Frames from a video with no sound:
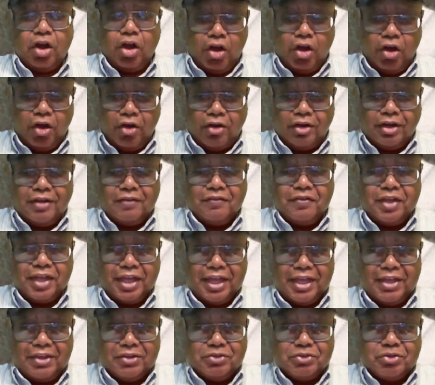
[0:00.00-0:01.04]
And all
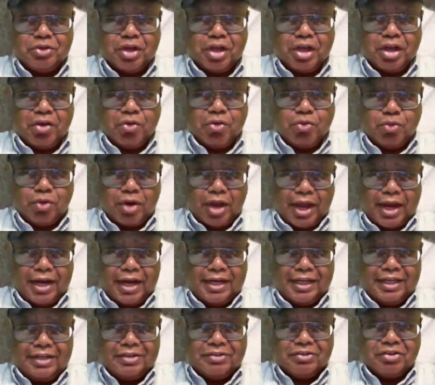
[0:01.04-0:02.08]
of his
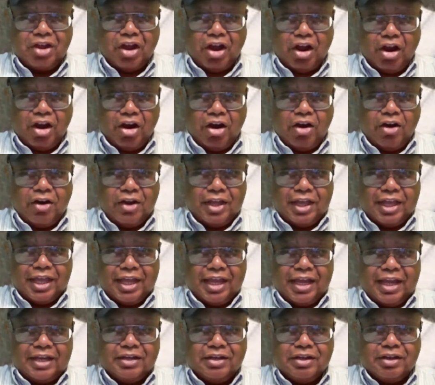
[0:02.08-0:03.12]
writings are